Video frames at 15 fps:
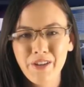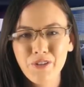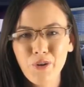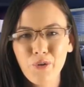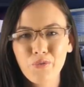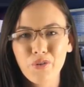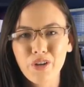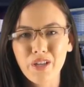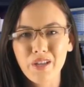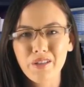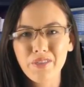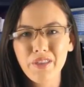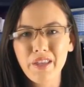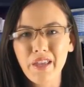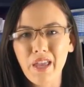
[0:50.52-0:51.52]
Don't
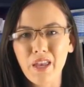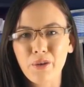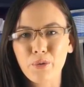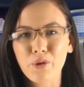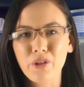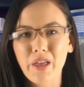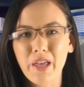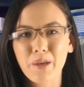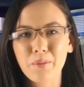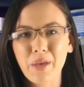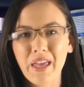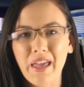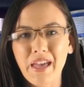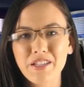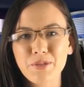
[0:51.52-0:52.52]
forget, the annual AMA
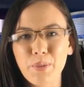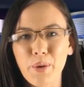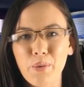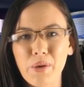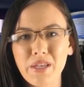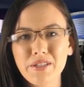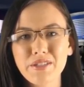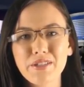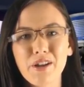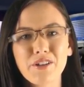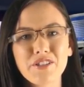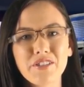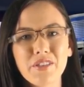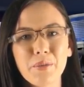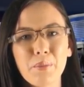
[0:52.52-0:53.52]
Expo East
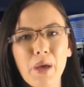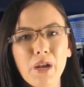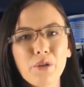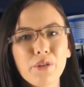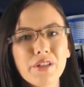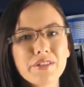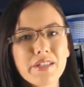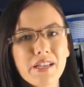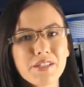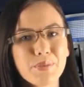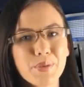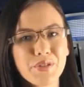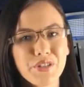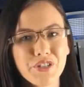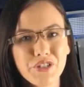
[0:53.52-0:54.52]
starts at the Meadowlands
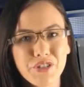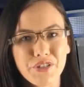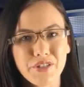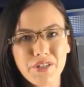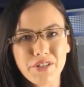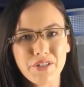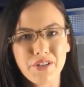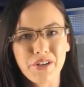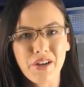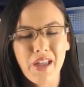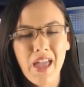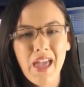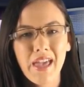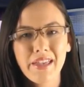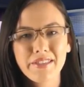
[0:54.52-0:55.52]
Exposition Center
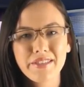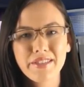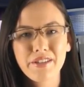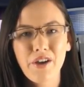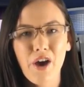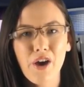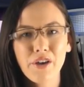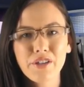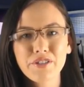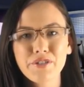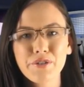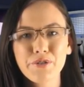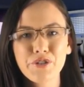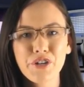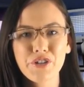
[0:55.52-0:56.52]
in Secaucus,
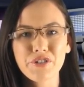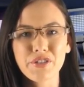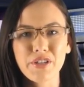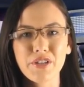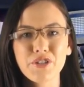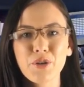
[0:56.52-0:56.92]
New Jersey